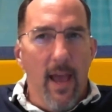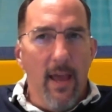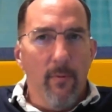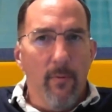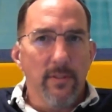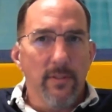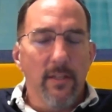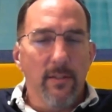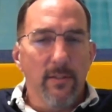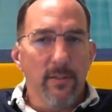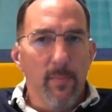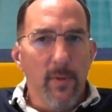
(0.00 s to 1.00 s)
I don't want to say
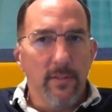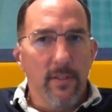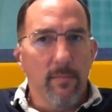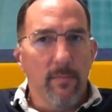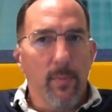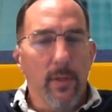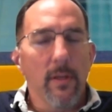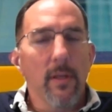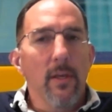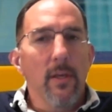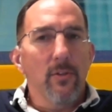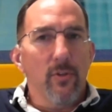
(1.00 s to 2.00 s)
dismiss it, but
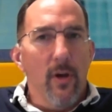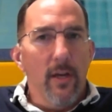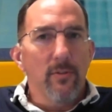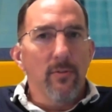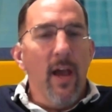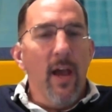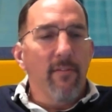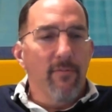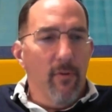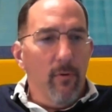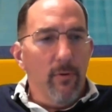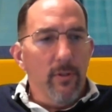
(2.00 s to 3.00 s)
try to not
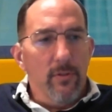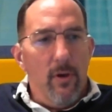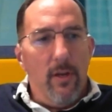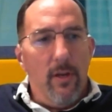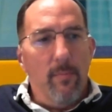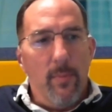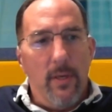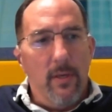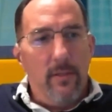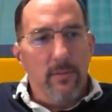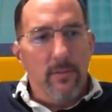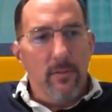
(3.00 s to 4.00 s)
focus on it,
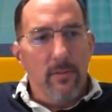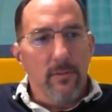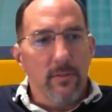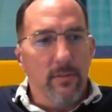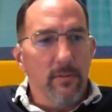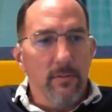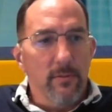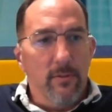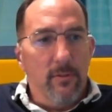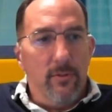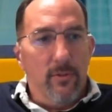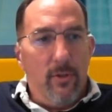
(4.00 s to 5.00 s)
because there's
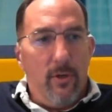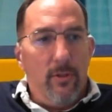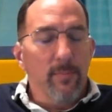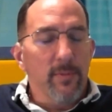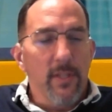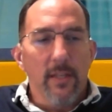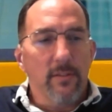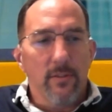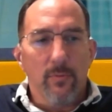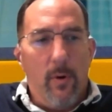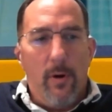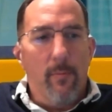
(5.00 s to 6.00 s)

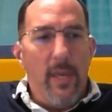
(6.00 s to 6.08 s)
circumstances where